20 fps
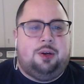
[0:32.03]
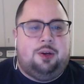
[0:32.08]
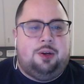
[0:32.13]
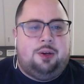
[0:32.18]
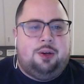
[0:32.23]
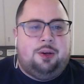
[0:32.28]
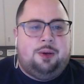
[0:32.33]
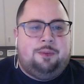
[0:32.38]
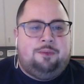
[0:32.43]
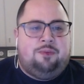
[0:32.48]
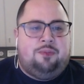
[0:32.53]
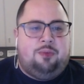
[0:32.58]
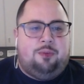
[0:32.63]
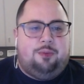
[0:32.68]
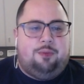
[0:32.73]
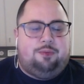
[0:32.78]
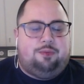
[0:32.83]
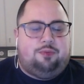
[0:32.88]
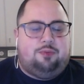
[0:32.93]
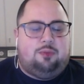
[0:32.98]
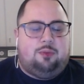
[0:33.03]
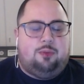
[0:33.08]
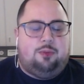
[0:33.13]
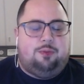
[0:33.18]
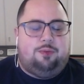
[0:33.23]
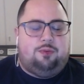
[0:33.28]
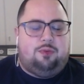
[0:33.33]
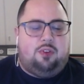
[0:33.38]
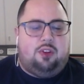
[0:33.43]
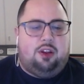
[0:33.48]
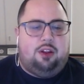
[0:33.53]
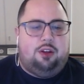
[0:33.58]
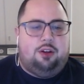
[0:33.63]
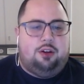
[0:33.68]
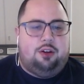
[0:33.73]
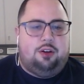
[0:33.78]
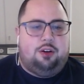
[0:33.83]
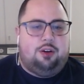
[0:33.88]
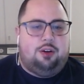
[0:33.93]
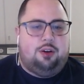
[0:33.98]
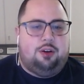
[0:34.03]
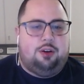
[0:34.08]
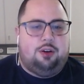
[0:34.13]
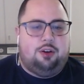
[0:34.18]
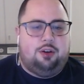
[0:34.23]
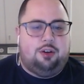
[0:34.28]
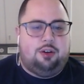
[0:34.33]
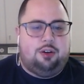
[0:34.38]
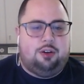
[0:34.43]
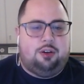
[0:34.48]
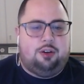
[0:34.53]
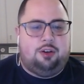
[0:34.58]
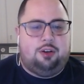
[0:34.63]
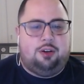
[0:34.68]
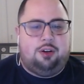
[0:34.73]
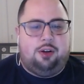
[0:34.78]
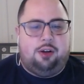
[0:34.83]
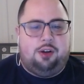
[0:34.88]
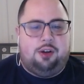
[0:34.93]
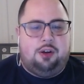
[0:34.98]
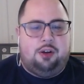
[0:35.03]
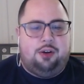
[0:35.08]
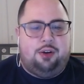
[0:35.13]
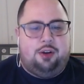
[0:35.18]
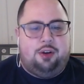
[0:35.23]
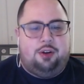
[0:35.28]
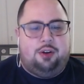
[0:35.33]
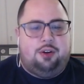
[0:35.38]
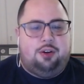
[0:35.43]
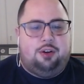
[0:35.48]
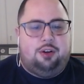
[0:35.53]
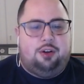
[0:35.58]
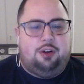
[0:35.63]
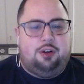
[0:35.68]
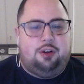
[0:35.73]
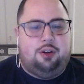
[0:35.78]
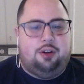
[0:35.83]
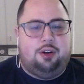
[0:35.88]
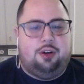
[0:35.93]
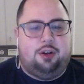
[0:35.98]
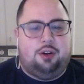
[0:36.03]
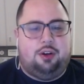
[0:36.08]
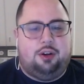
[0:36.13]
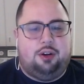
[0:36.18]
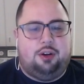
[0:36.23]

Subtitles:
This person isn't speaking.